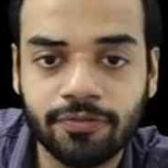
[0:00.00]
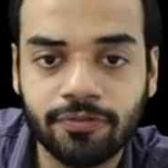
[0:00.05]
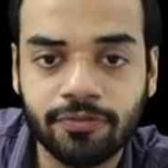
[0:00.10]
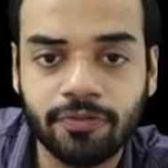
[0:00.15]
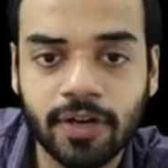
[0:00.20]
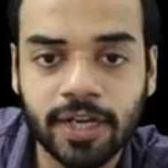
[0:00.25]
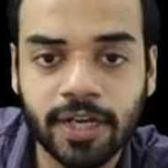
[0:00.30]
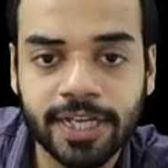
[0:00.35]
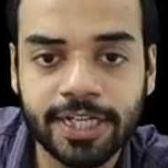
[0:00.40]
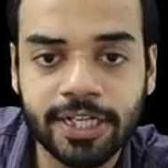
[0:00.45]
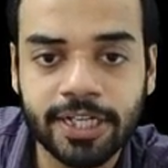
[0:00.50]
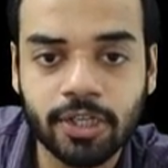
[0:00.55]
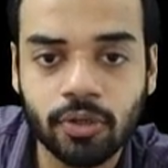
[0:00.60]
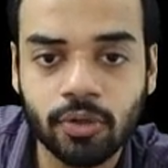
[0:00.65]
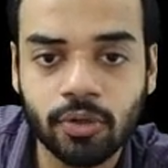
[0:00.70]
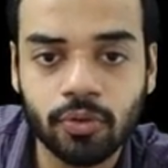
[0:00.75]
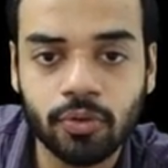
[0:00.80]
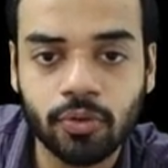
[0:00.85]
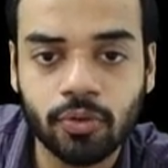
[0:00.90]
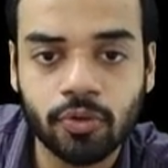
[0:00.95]

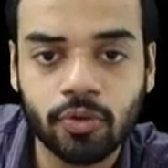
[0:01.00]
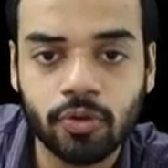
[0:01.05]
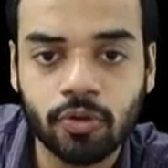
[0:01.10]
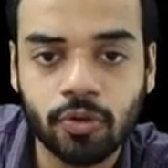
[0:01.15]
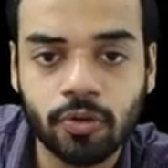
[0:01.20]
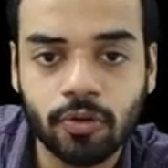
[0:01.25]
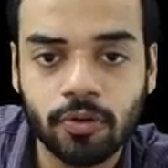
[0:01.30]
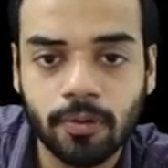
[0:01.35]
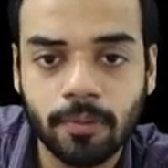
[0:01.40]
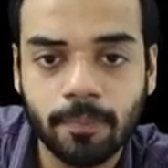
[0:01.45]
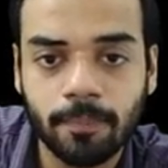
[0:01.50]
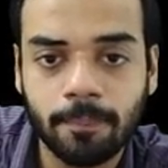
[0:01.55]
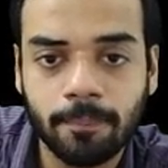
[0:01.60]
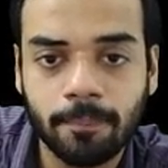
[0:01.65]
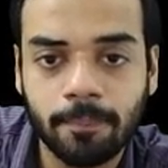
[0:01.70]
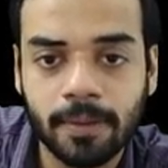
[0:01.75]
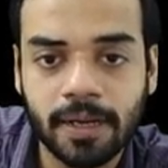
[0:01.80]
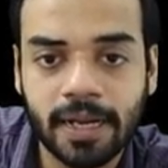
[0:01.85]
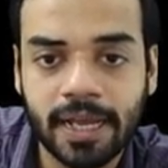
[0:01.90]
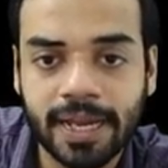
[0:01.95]

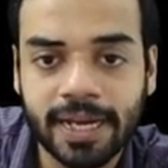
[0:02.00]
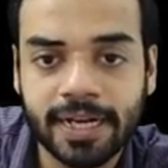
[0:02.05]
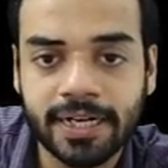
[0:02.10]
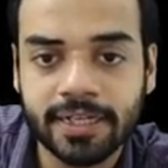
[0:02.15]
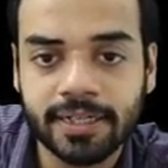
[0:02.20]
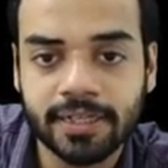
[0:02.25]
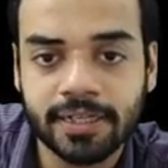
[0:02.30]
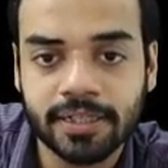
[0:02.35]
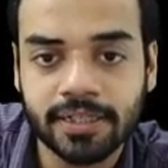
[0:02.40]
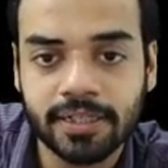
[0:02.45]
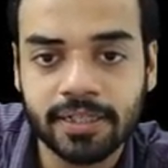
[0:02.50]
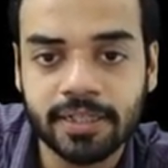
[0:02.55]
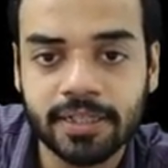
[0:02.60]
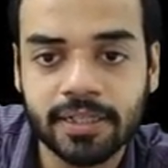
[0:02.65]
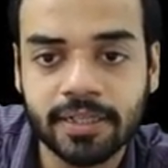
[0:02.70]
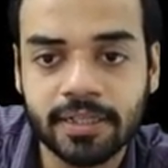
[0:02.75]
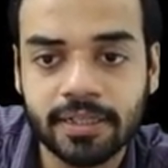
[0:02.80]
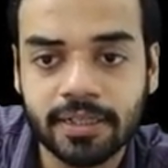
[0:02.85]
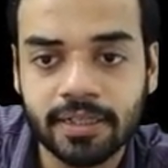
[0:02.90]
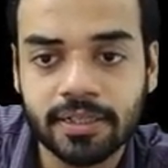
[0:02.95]

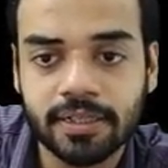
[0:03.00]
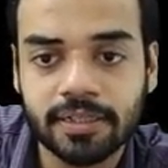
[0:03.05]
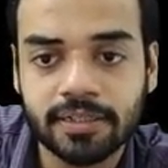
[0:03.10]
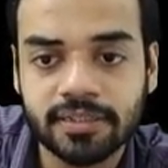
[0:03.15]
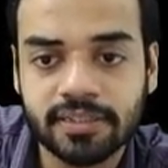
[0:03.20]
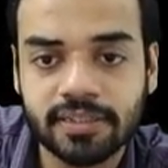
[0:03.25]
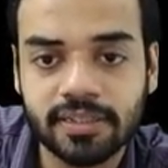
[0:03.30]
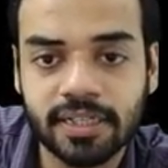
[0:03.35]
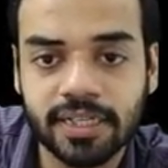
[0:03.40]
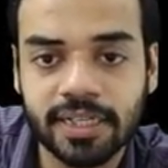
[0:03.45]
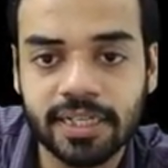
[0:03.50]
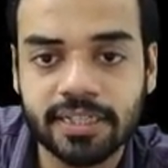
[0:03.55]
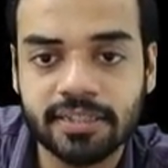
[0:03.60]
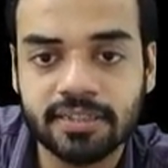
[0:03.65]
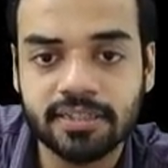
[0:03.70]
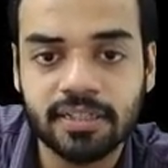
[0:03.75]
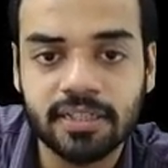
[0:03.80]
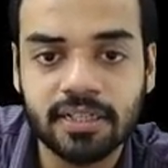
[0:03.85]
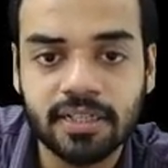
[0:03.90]
phytoplankton stage.